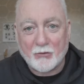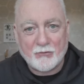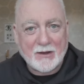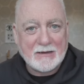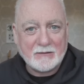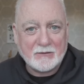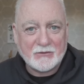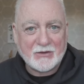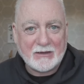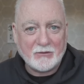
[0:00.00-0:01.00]
right
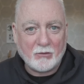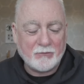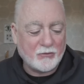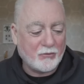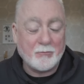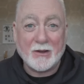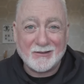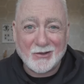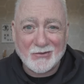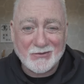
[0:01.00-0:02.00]
side of the drone, but
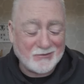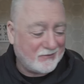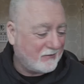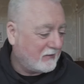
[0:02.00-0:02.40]
it doesn't.